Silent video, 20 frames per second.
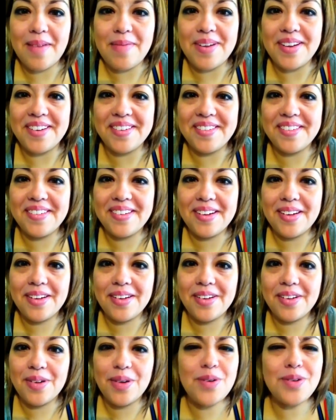I mean,
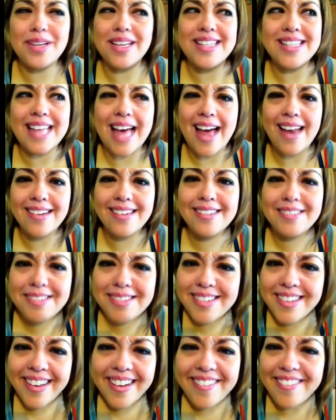who does that,
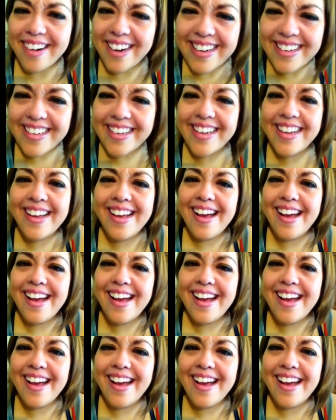right?